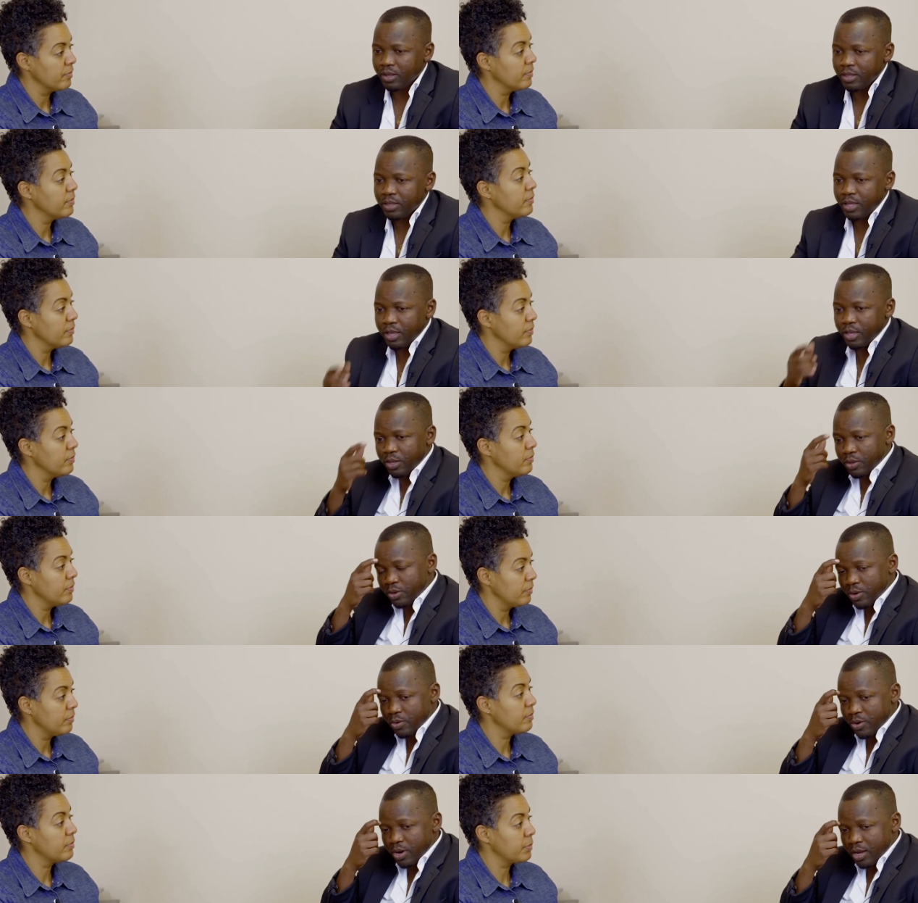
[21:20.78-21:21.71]
Speaker 1: Thank
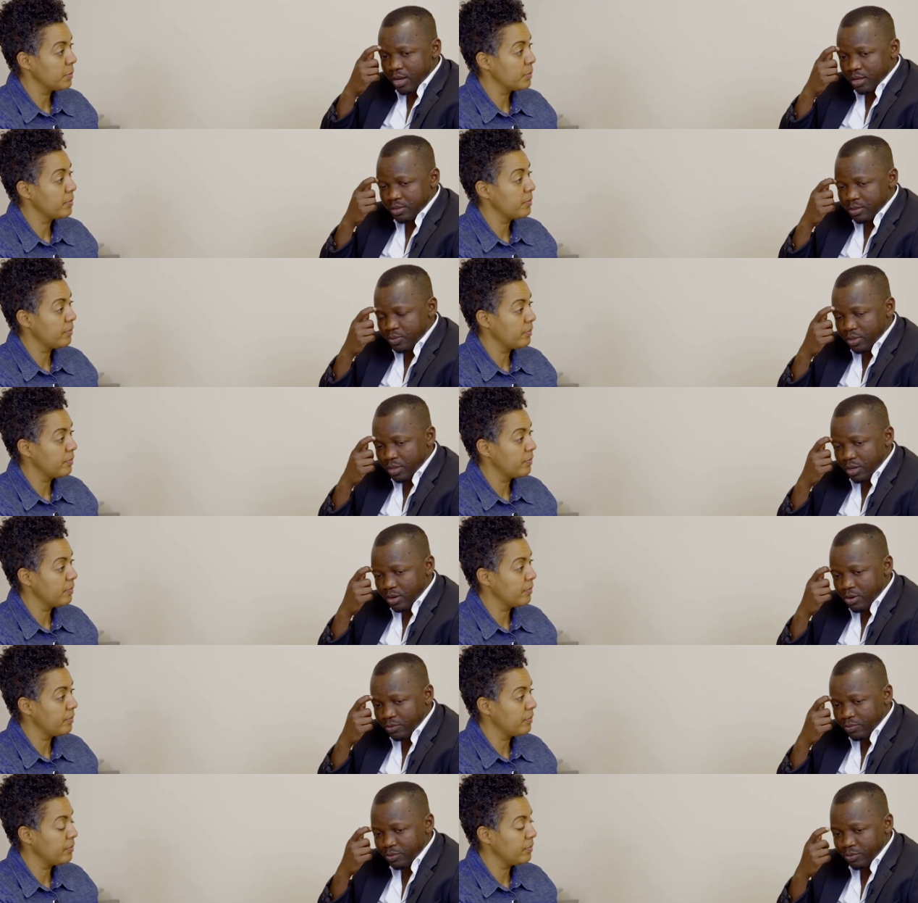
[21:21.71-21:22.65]
you. Uh,
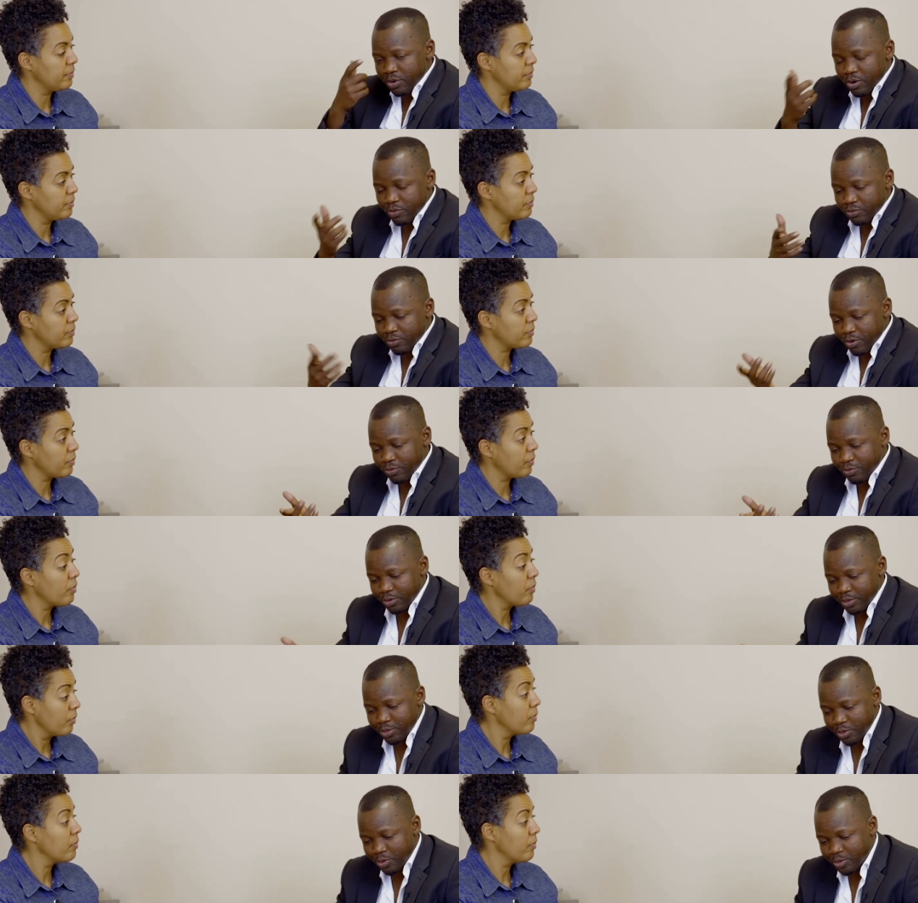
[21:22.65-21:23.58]
speaking of, of, of
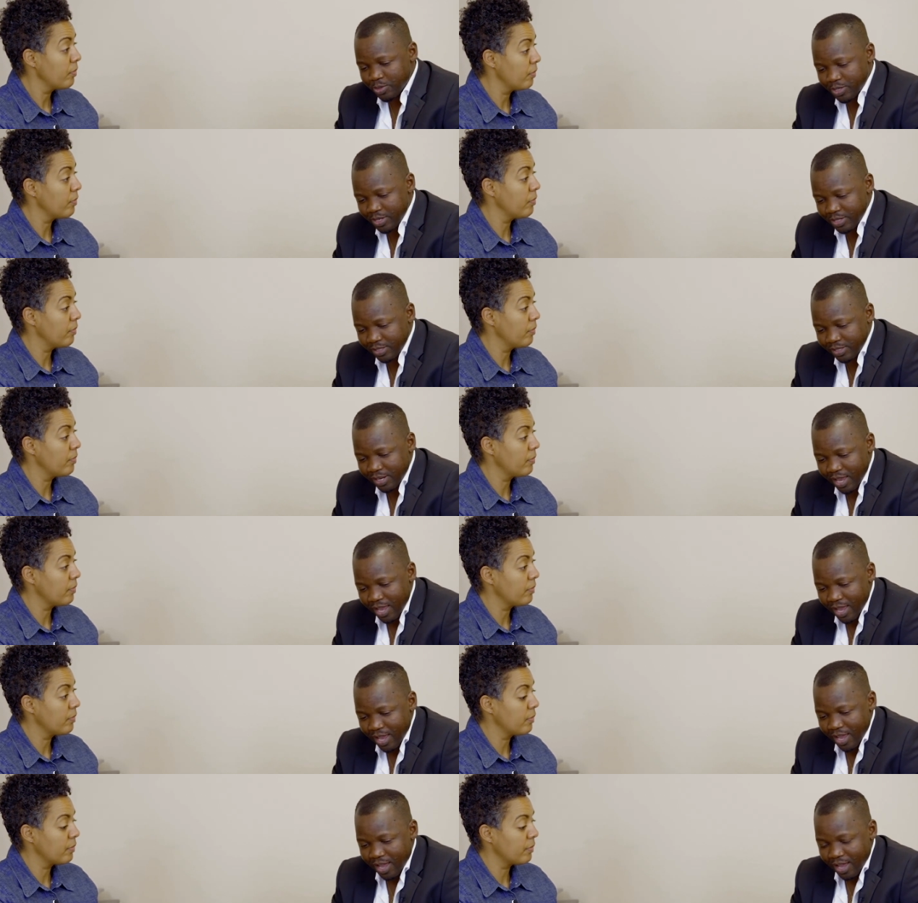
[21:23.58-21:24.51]
resources,
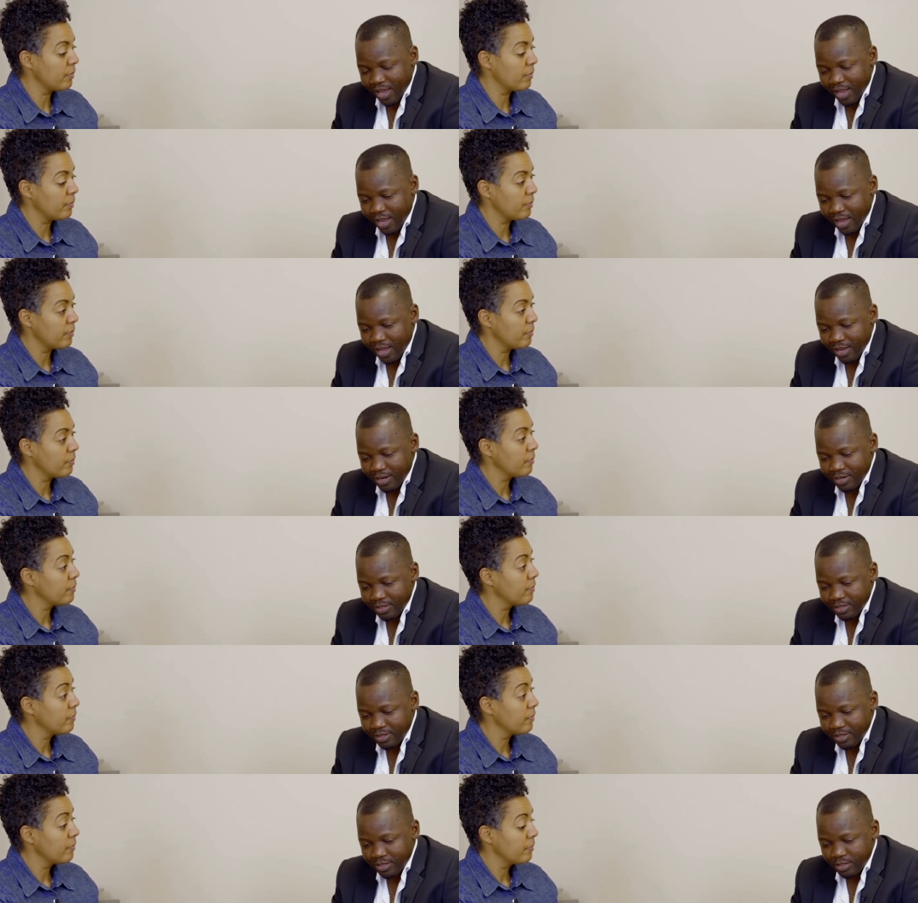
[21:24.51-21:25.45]
uh,
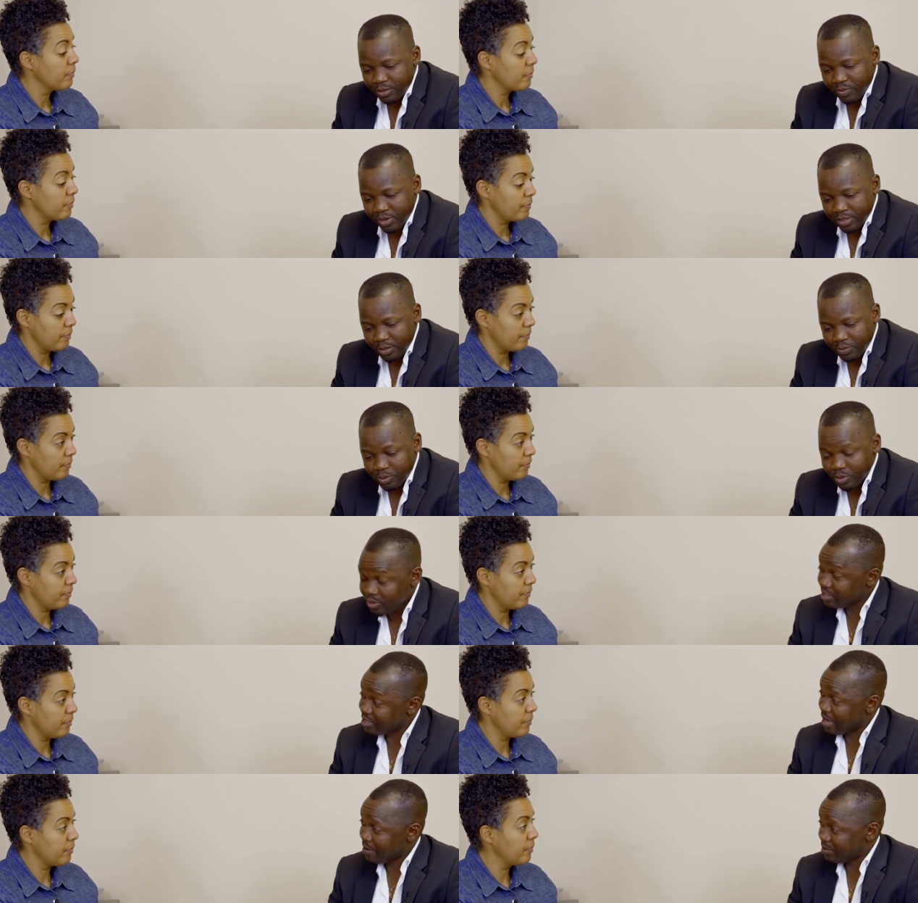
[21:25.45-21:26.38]
there is this
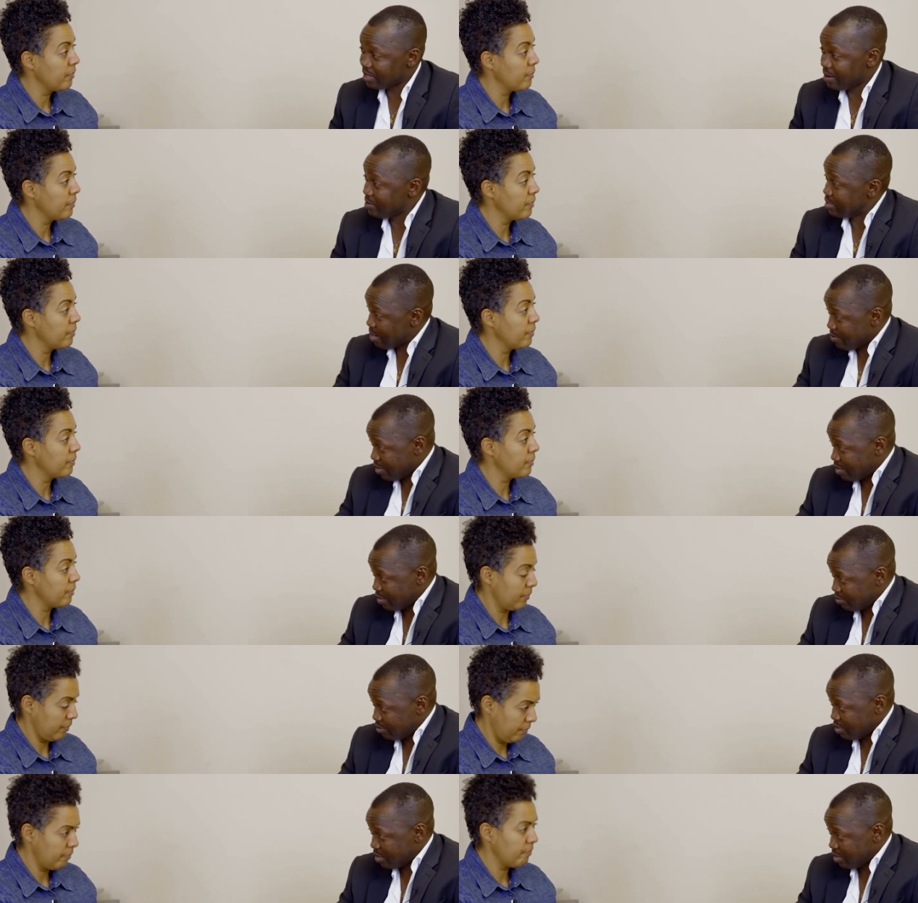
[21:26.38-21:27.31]
perception. Sometimes I'm a
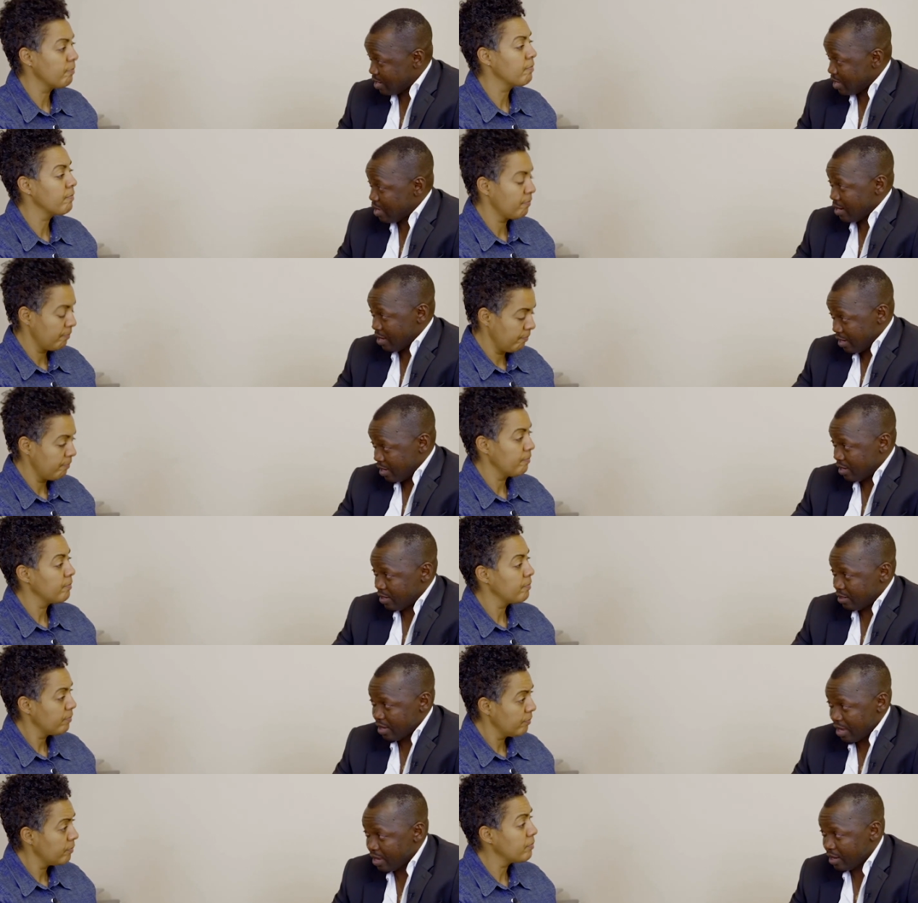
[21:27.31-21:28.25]
refugee, and I
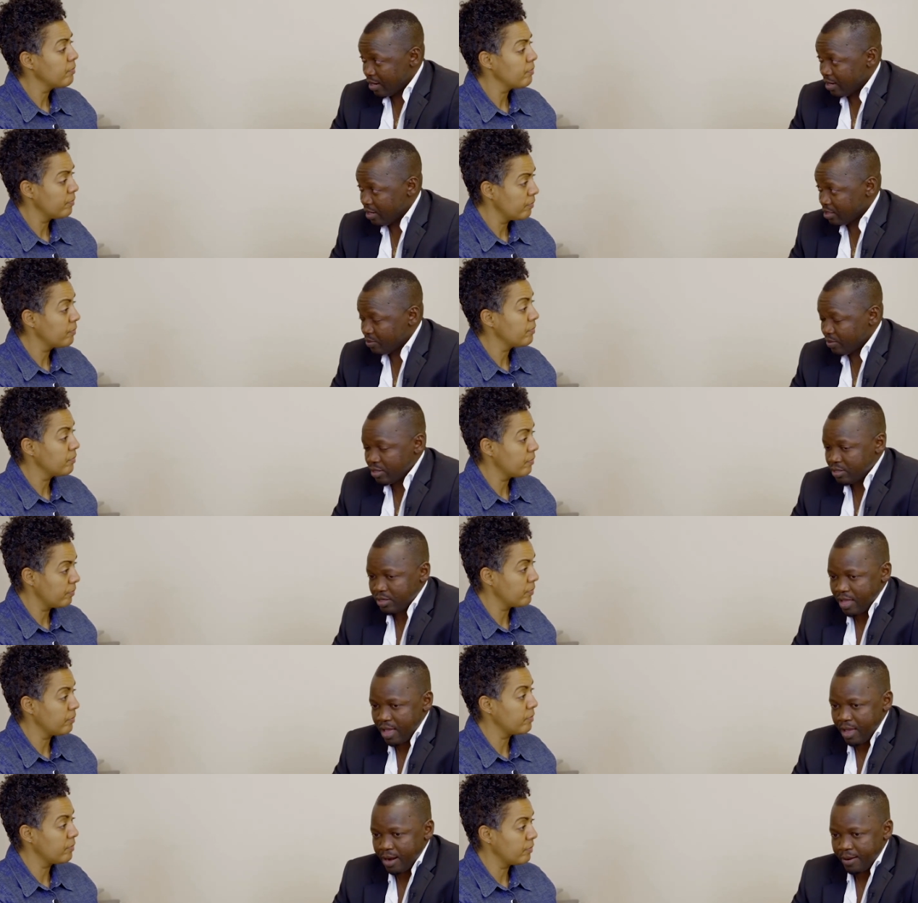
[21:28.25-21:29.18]
can I can
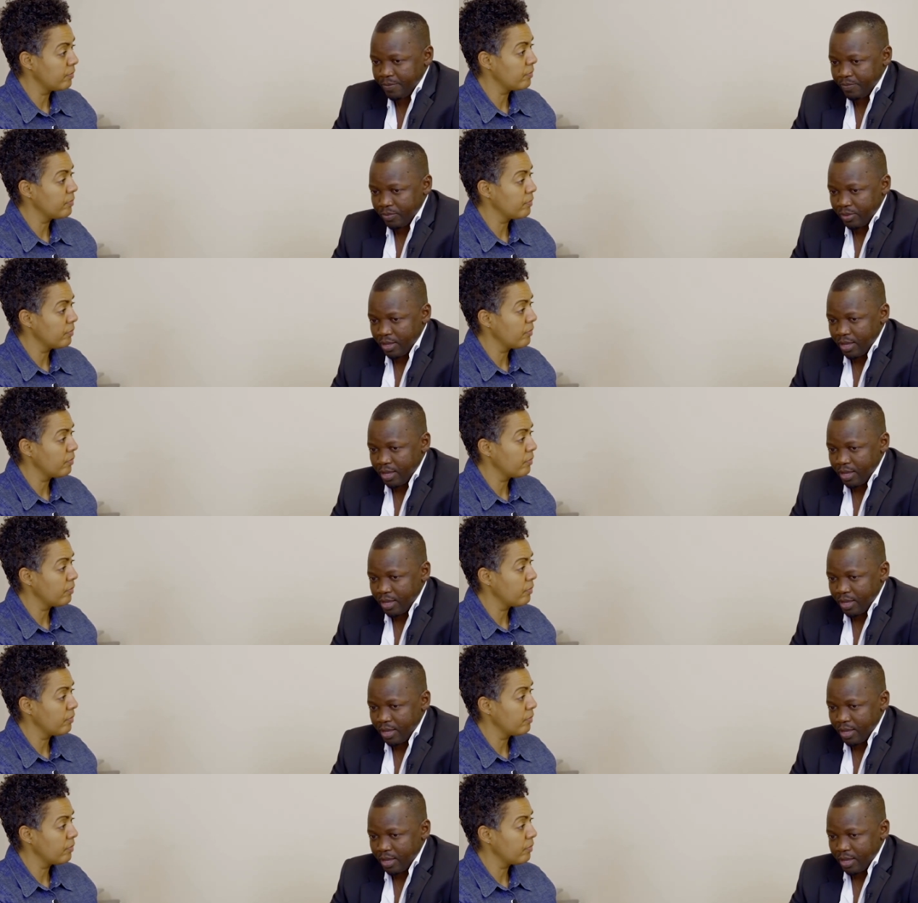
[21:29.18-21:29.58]
express that.